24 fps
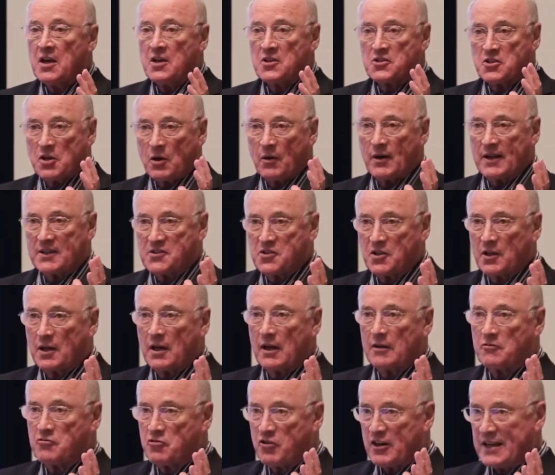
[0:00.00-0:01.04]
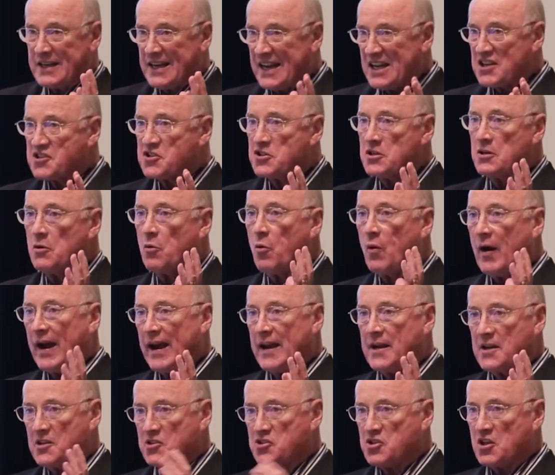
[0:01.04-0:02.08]
So it's a traditional
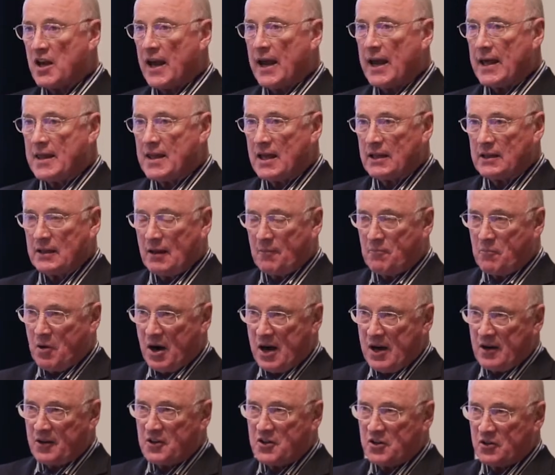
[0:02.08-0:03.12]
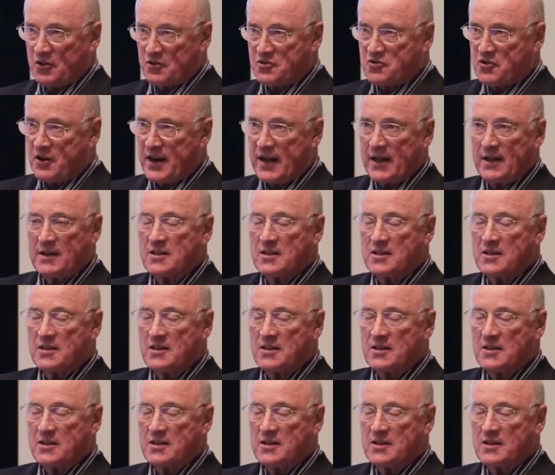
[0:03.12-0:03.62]
way to say that the bronchial tree,